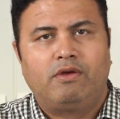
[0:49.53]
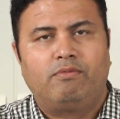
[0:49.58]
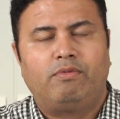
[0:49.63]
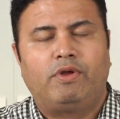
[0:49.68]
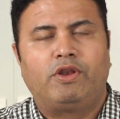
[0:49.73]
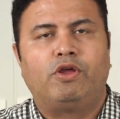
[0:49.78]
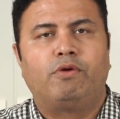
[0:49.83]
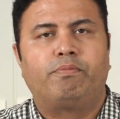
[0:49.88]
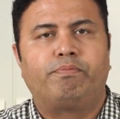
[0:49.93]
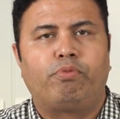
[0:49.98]

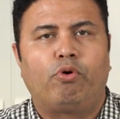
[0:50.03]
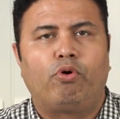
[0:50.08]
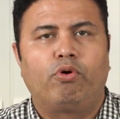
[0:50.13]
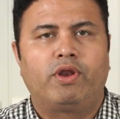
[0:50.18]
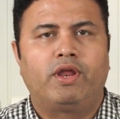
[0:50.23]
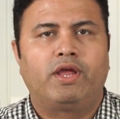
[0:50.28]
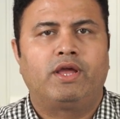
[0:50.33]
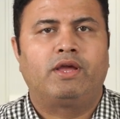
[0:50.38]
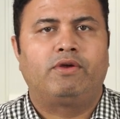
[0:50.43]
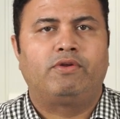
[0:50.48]
When you're
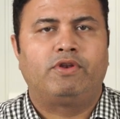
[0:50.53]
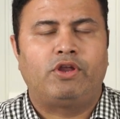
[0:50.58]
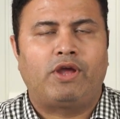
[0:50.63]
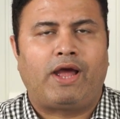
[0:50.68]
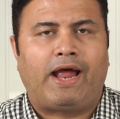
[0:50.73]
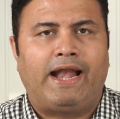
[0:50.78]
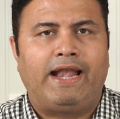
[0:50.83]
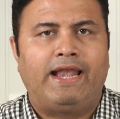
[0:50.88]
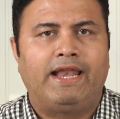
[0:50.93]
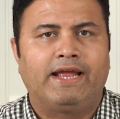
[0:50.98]
pouring, when you're
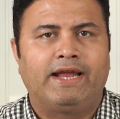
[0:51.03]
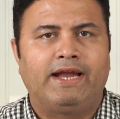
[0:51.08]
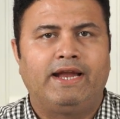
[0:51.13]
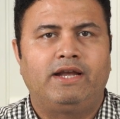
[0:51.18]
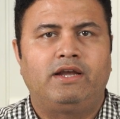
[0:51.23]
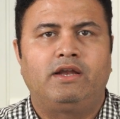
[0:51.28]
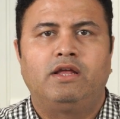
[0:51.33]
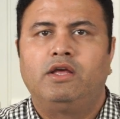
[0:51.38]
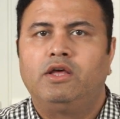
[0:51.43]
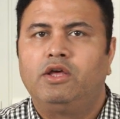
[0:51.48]
handling it,